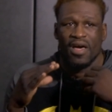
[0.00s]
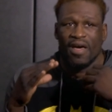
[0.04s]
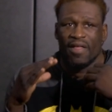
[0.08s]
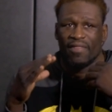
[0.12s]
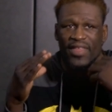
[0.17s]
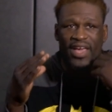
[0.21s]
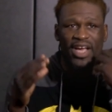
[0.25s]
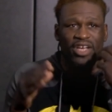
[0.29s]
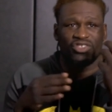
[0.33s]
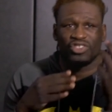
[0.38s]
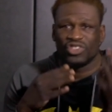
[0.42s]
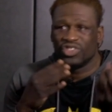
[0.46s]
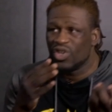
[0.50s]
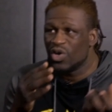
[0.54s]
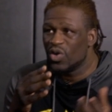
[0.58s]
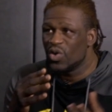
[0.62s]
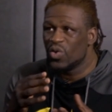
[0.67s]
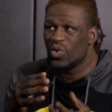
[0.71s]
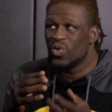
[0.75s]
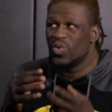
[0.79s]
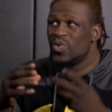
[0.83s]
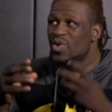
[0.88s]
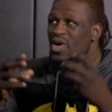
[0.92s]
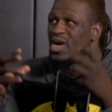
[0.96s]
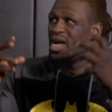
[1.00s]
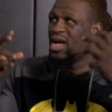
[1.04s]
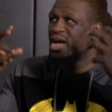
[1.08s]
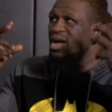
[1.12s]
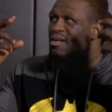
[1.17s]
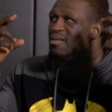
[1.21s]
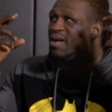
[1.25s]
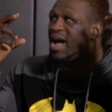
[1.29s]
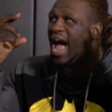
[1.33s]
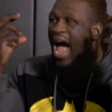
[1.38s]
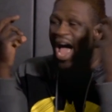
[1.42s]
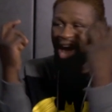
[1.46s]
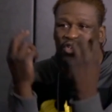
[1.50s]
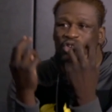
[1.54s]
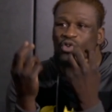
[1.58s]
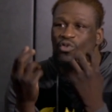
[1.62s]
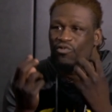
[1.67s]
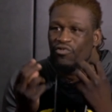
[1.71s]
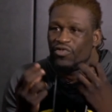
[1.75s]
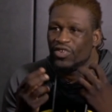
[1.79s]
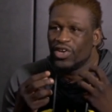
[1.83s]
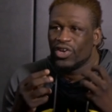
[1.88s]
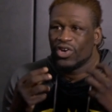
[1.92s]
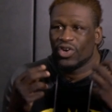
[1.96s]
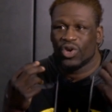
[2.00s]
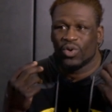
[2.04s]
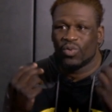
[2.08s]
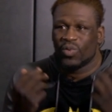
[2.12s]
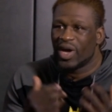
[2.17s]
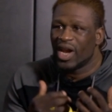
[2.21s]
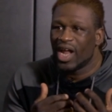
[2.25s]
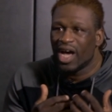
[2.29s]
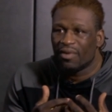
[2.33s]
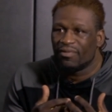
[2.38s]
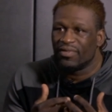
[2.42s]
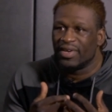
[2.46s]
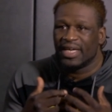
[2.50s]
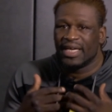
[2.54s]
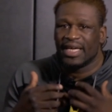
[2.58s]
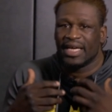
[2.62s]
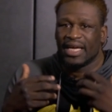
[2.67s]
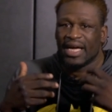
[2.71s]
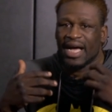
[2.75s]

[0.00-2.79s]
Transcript: there's no how you feel or whatever.